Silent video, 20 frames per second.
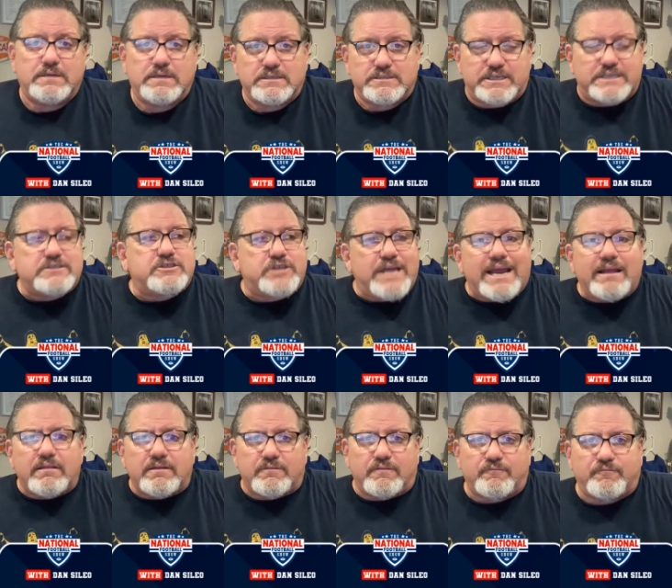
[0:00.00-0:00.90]
See,
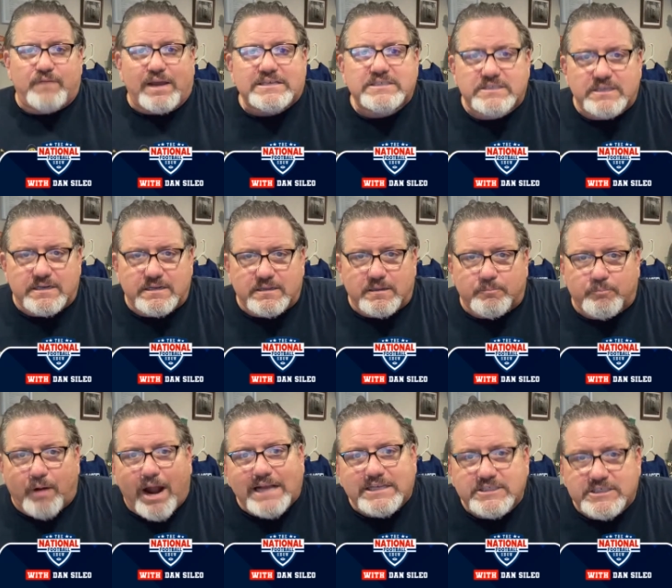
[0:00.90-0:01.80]
Jalen invested in the
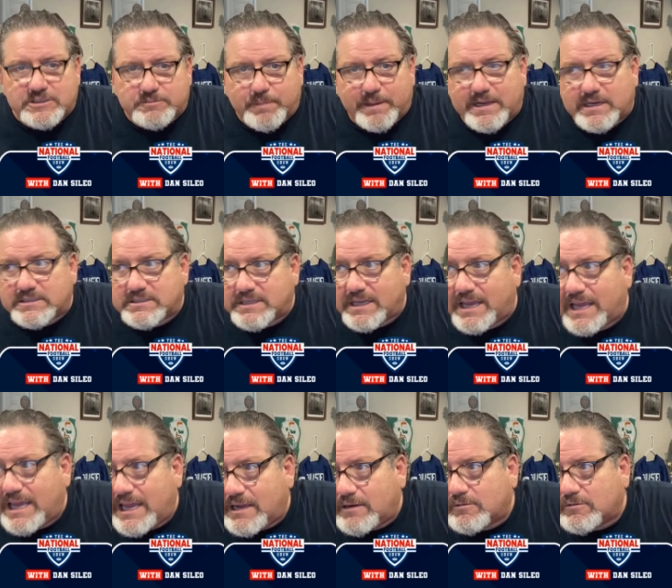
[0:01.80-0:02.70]
process because the
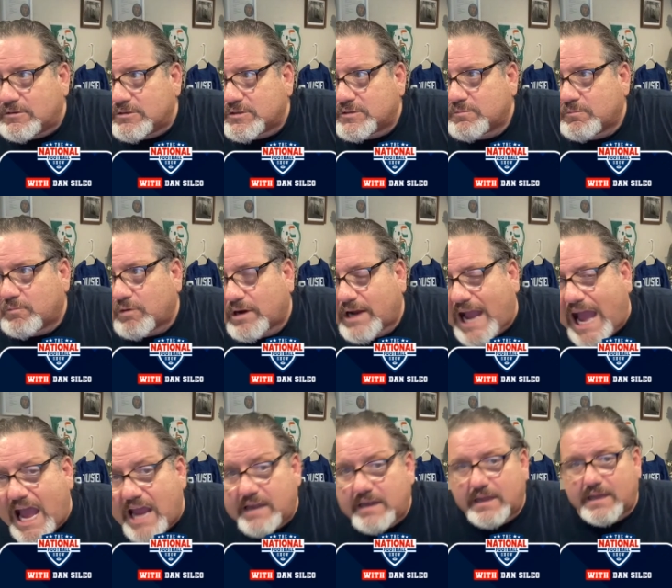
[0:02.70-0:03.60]
Eagles were
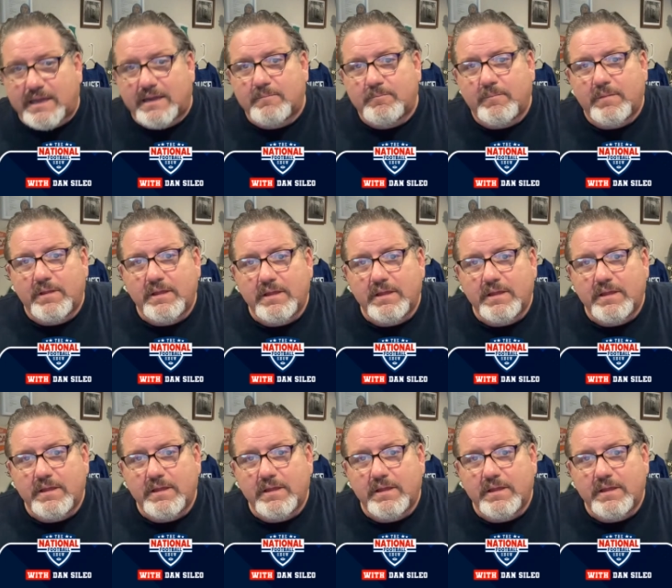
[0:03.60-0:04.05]
kind to him